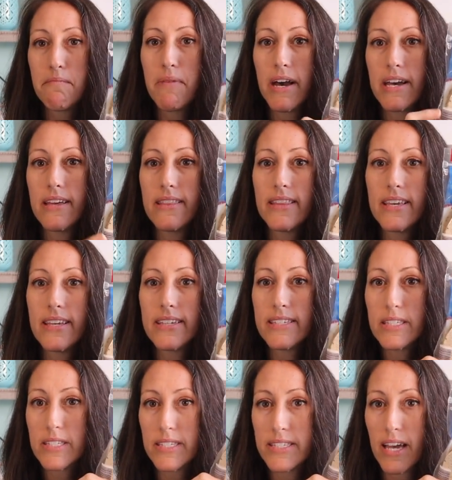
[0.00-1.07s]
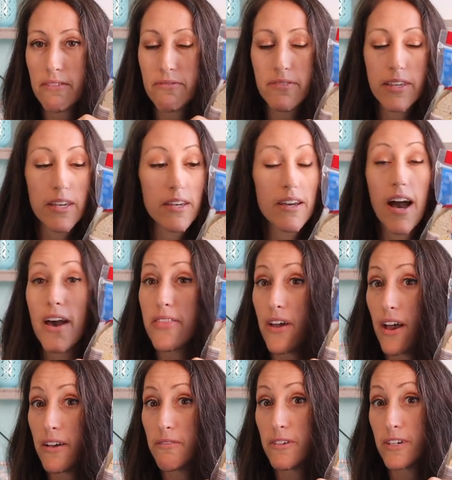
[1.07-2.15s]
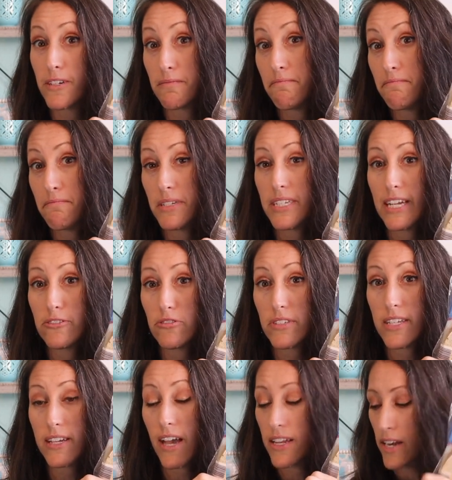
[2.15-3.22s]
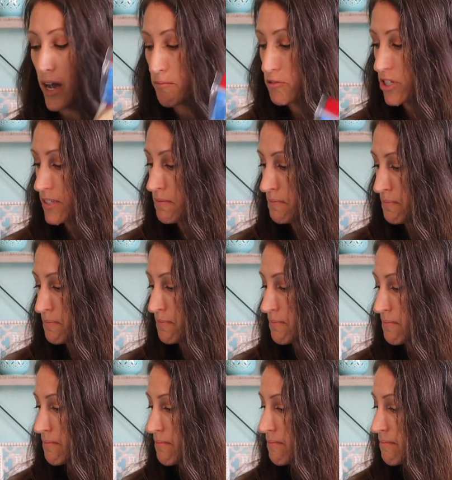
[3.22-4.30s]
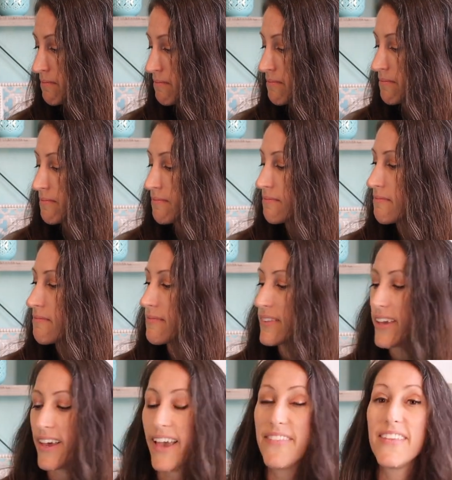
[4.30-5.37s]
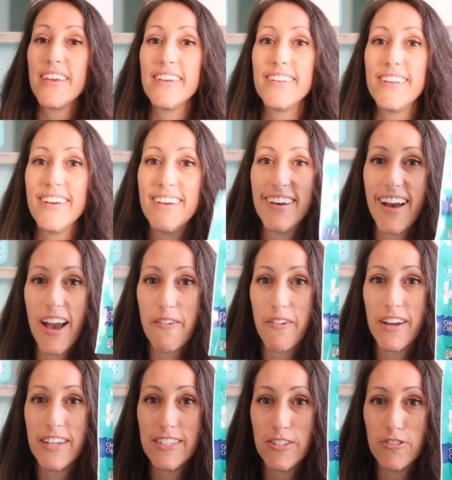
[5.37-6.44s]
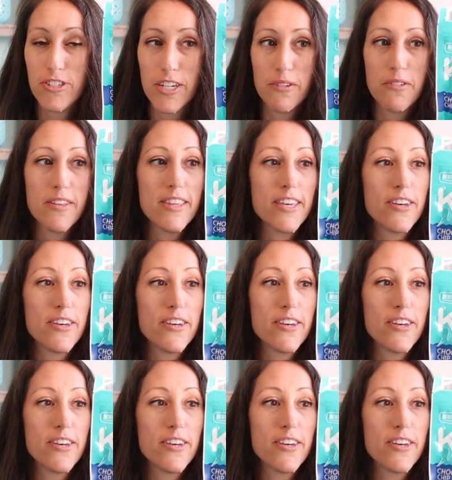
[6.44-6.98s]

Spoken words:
but these definitely I thought were potentially an option. And then I wanted to share with